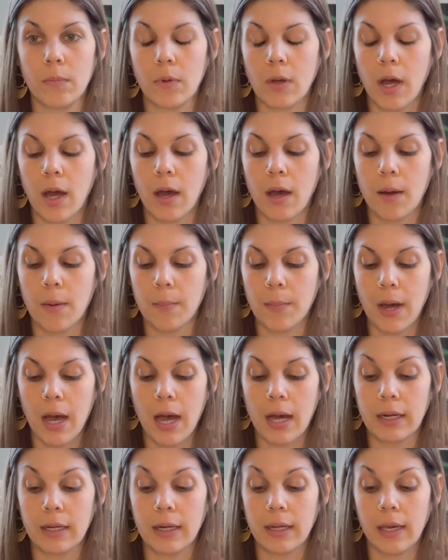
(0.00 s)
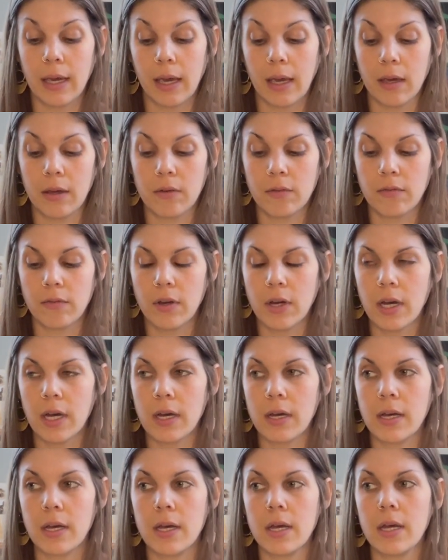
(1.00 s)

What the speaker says: on Canva,